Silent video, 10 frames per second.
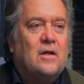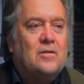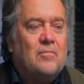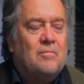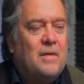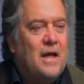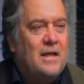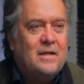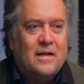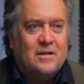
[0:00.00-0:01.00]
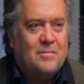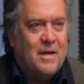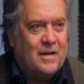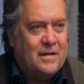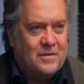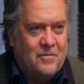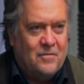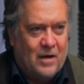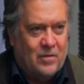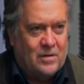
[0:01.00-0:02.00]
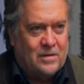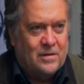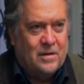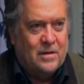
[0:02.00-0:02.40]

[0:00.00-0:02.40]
There are many things about this virus